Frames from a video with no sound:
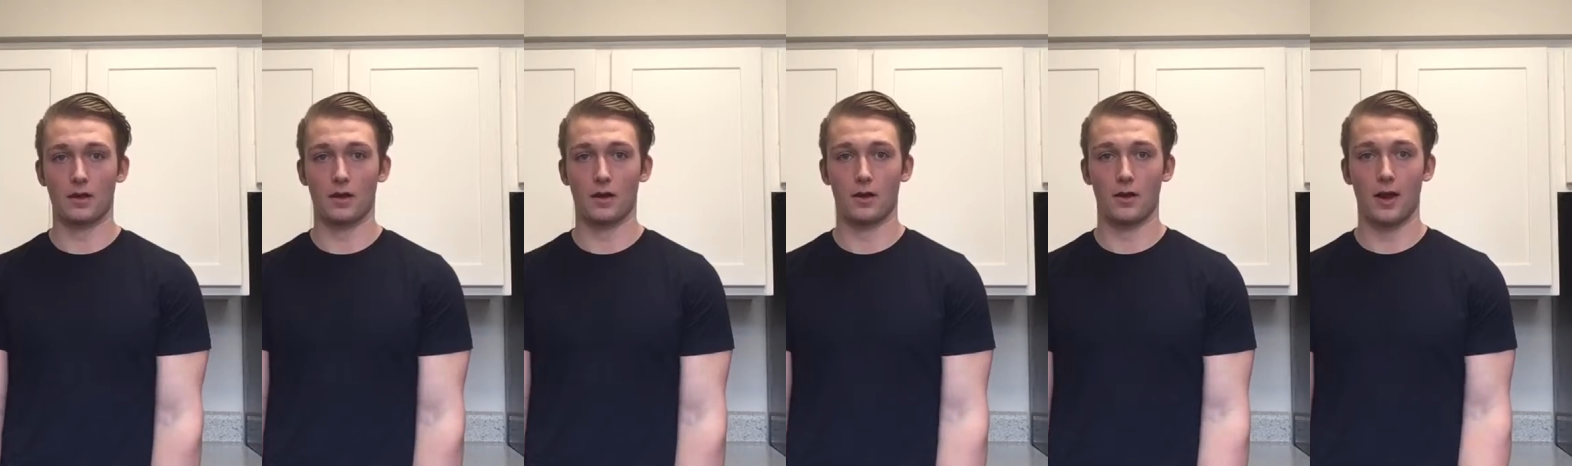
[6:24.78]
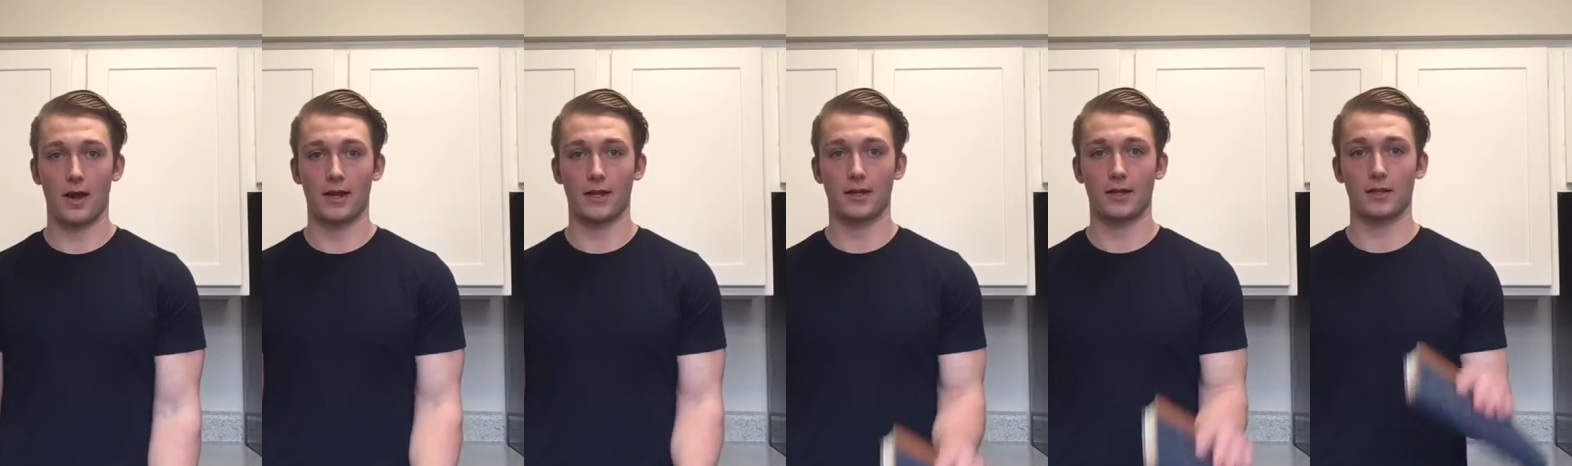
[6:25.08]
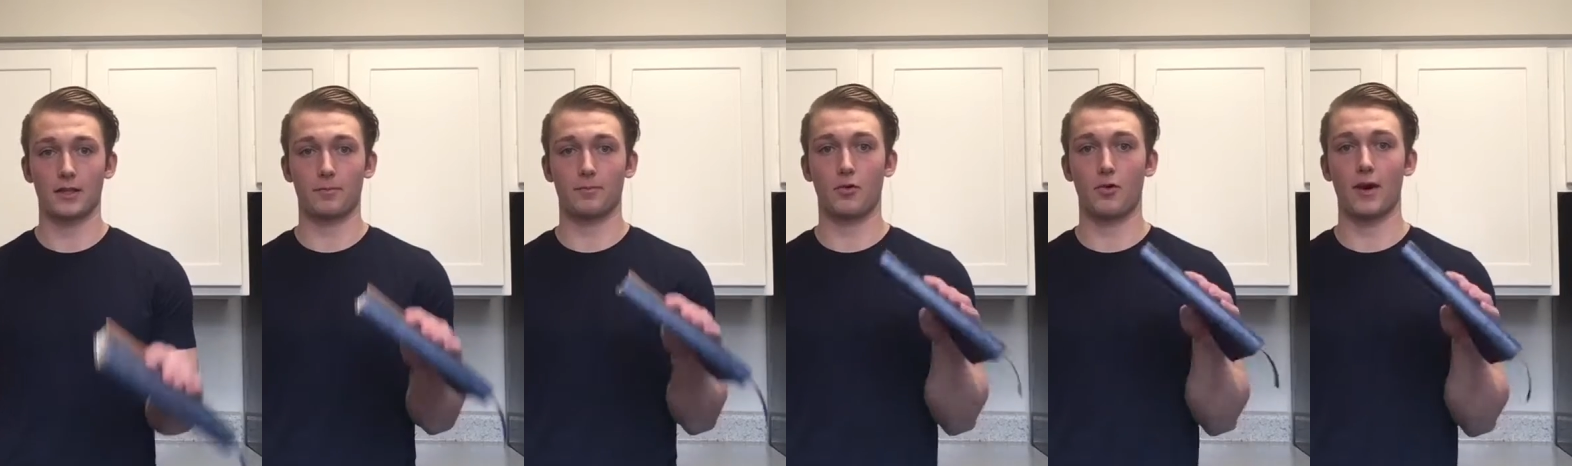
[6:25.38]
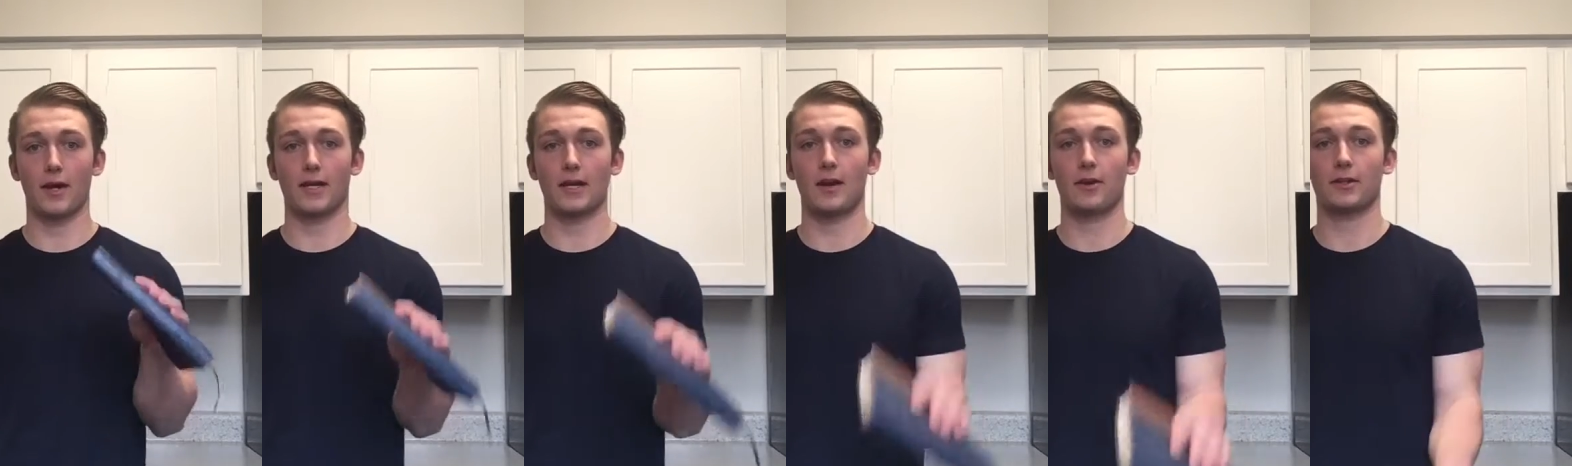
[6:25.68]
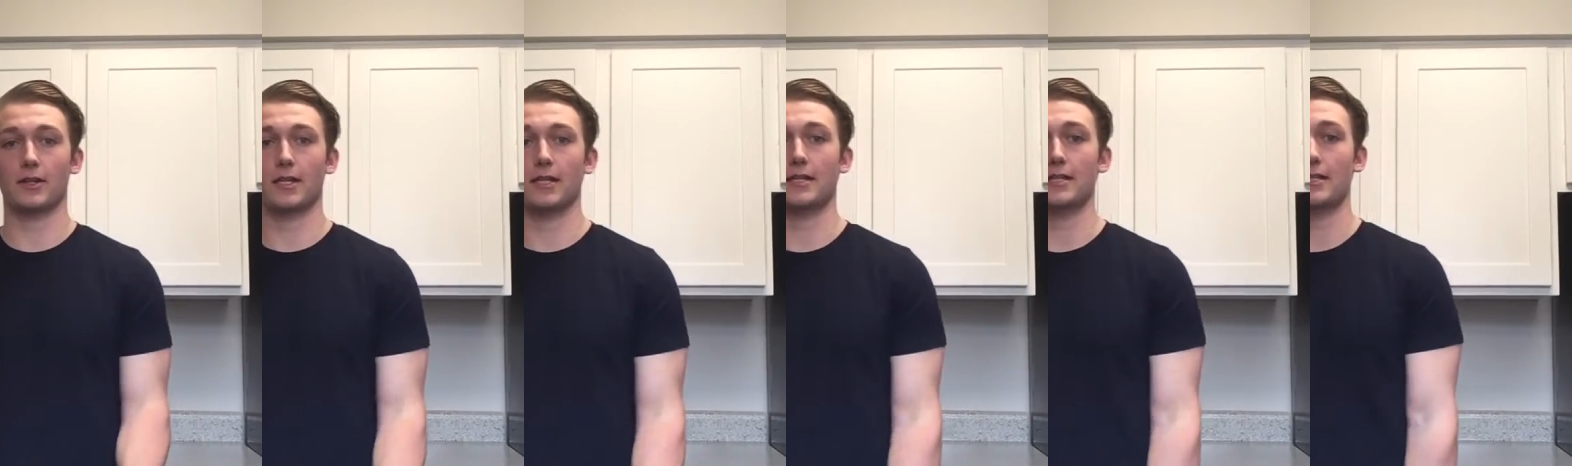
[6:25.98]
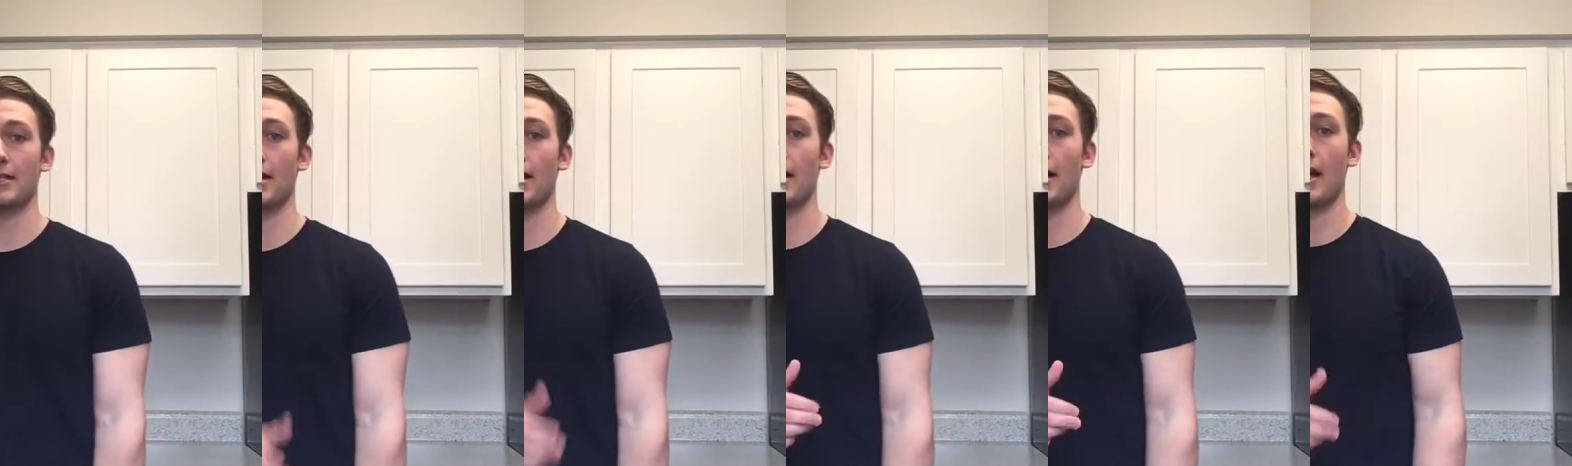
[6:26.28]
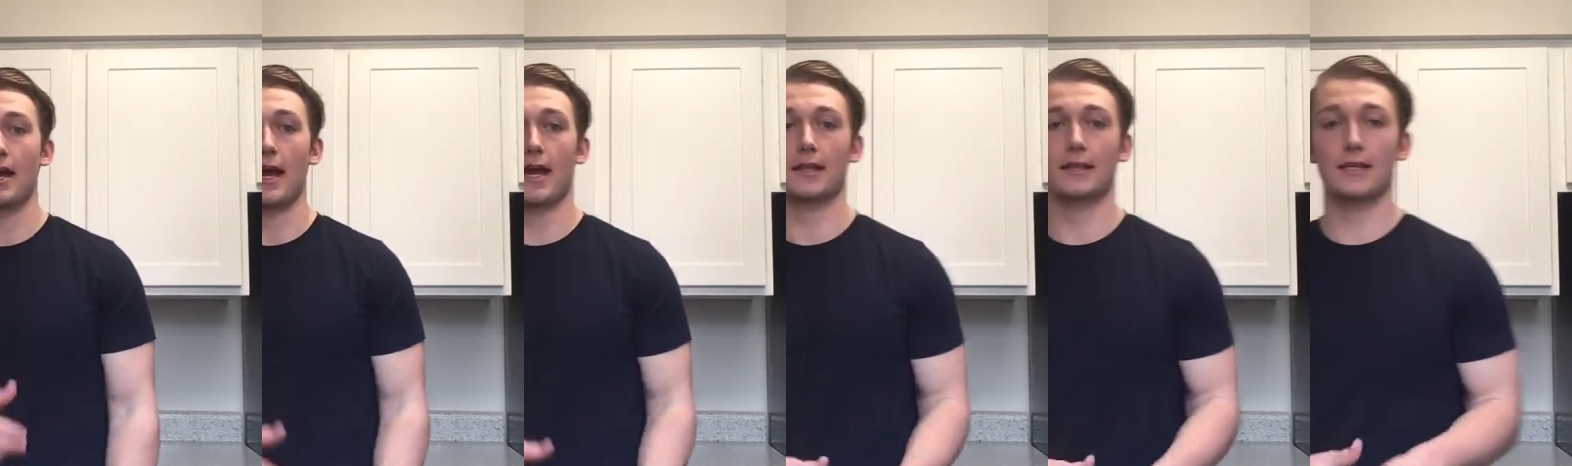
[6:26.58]
Alright, you get the point. Now
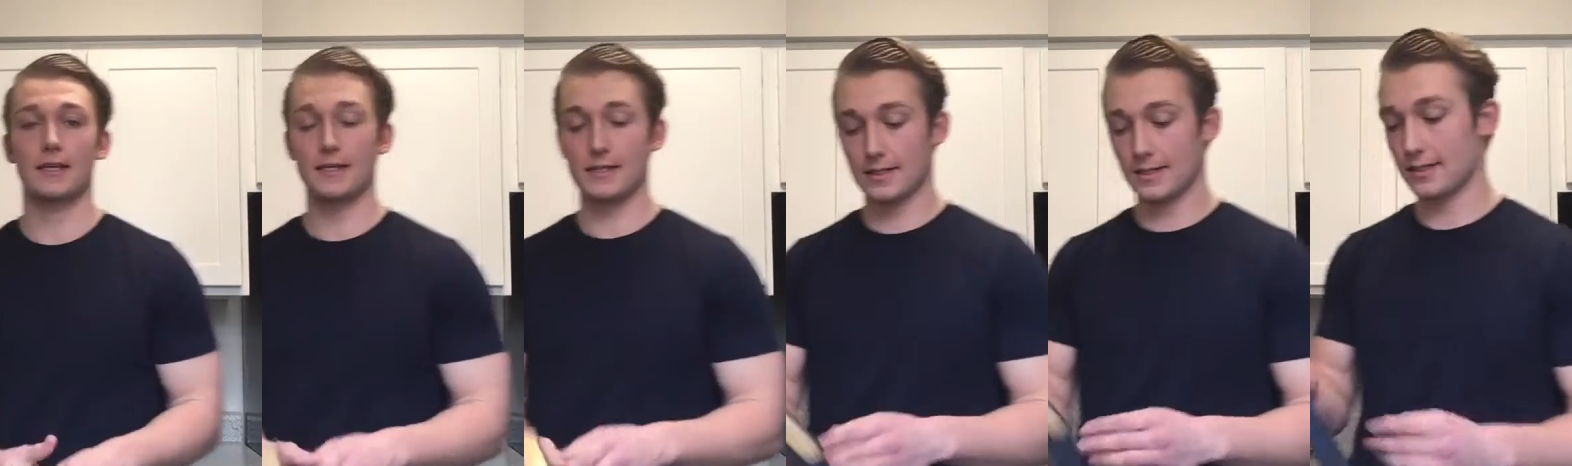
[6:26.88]
at this